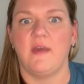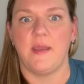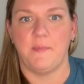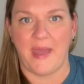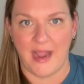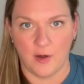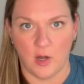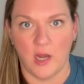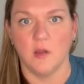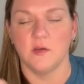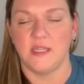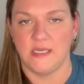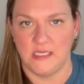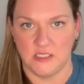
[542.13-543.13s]
a
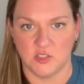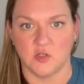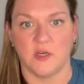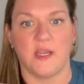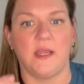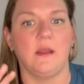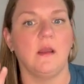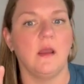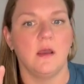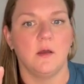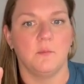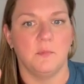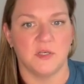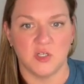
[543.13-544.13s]
background and history,
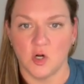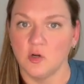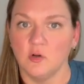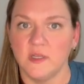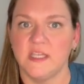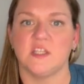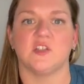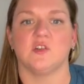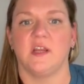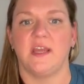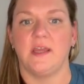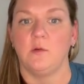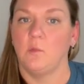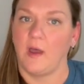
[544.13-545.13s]
maternal
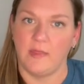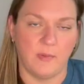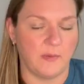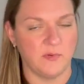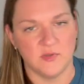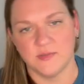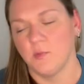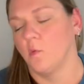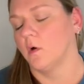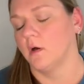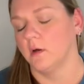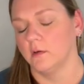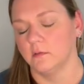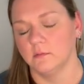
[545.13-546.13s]
history, why the baby was
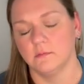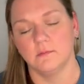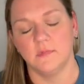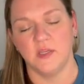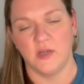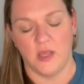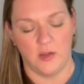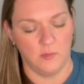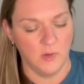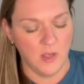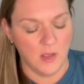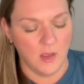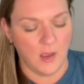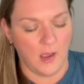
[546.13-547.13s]
born, you know,
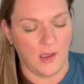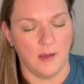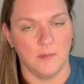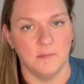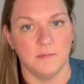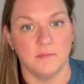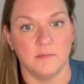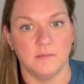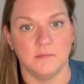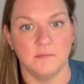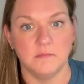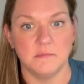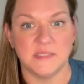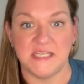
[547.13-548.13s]

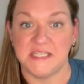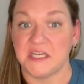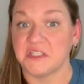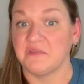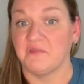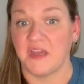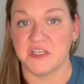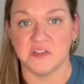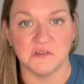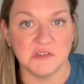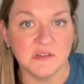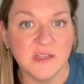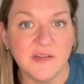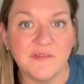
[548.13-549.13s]
C-section vaginal
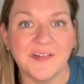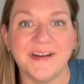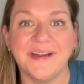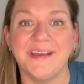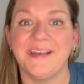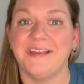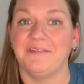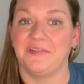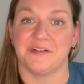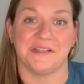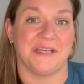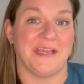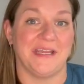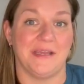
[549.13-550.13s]
delivery, if
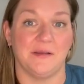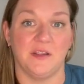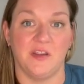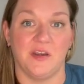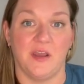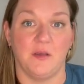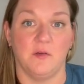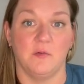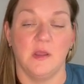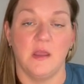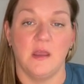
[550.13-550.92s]
there's any, you know,